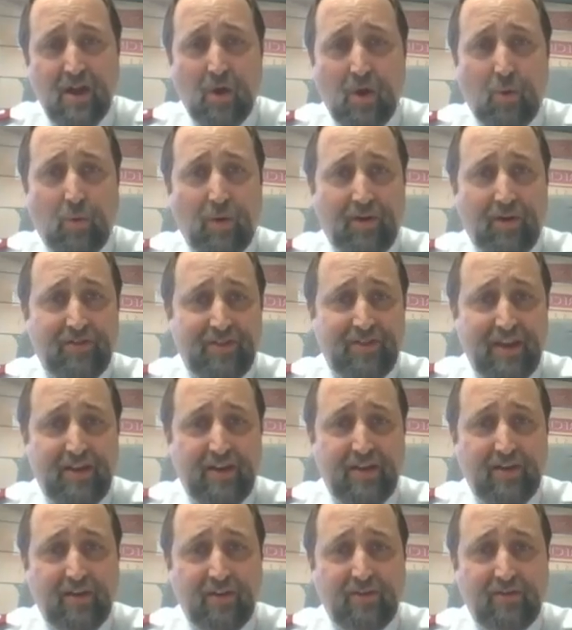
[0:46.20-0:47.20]
where
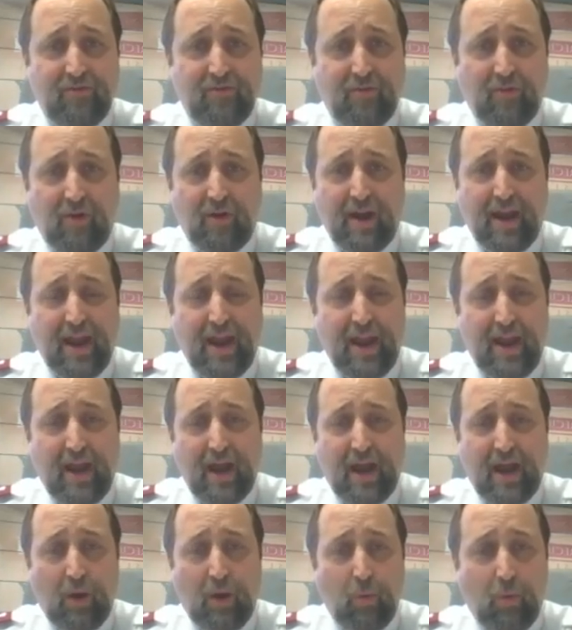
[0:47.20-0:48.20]
seniors for a
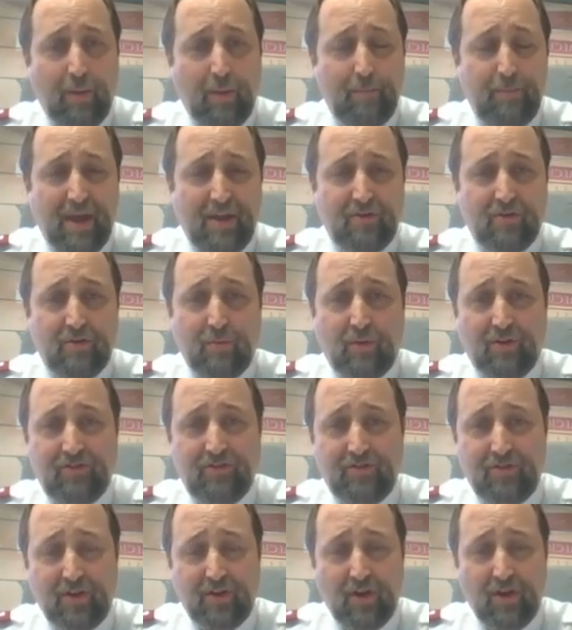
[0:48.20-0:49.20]
one-bedroom or
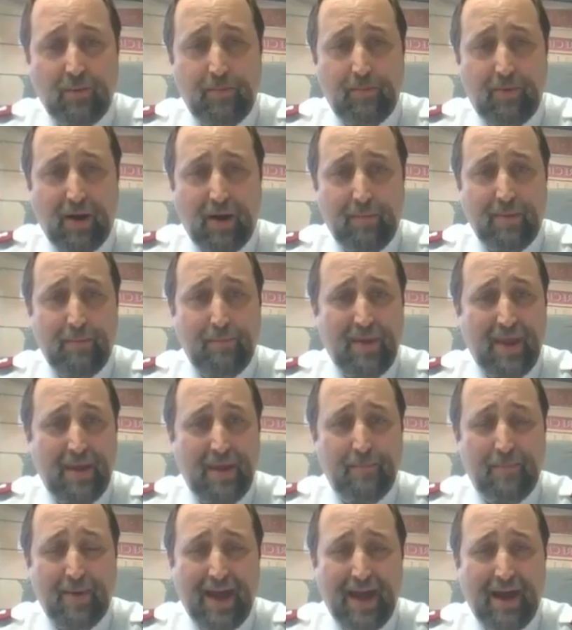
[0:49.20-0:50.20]
studio apartment pay
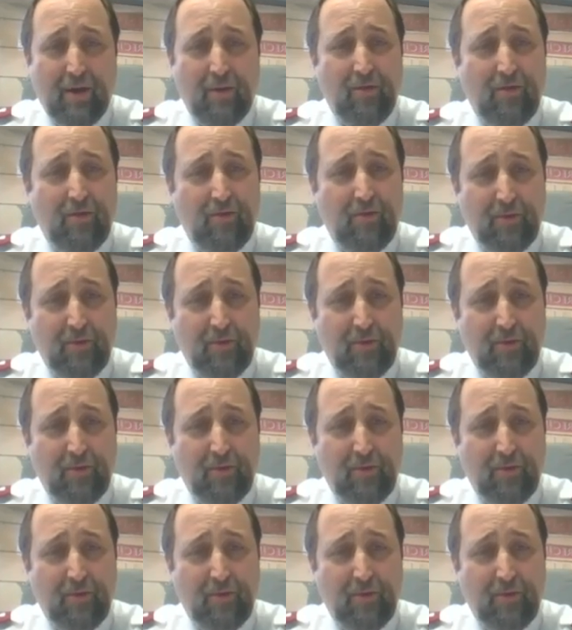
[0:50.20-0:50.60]
about